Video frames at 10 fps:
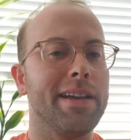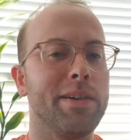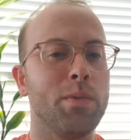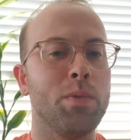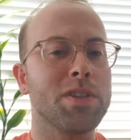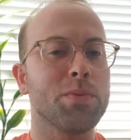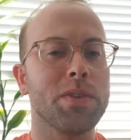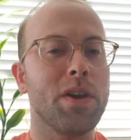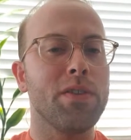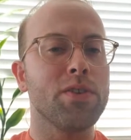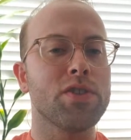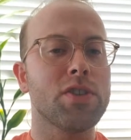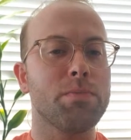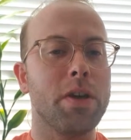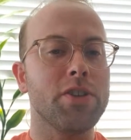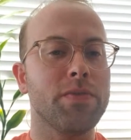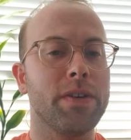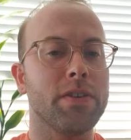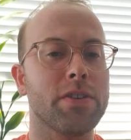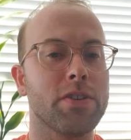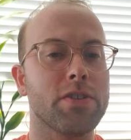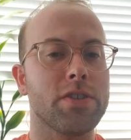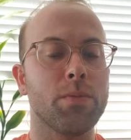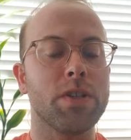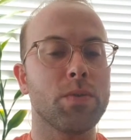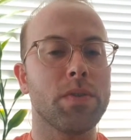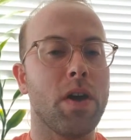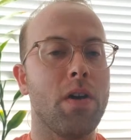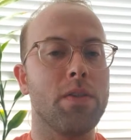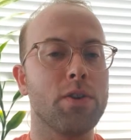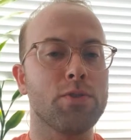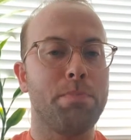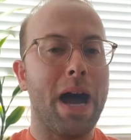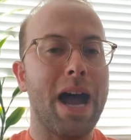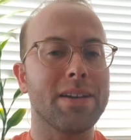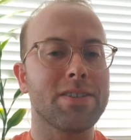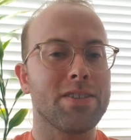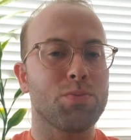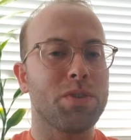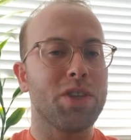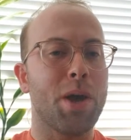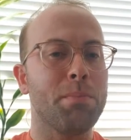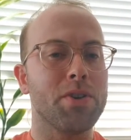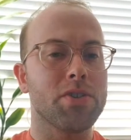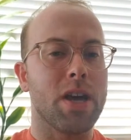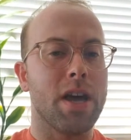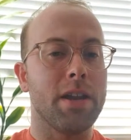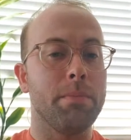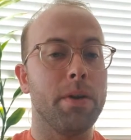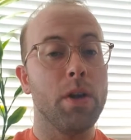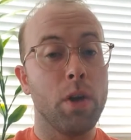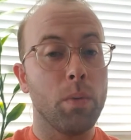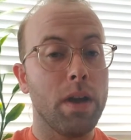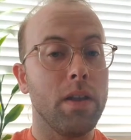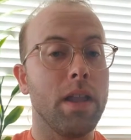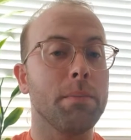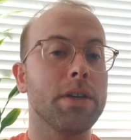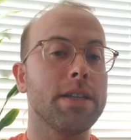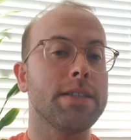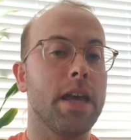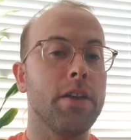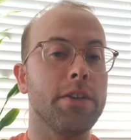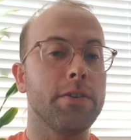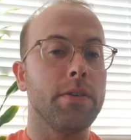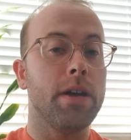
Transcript: What's with all those sponge filters, and what's with all those boxes with numbers on them? Well, I'm going to tell you.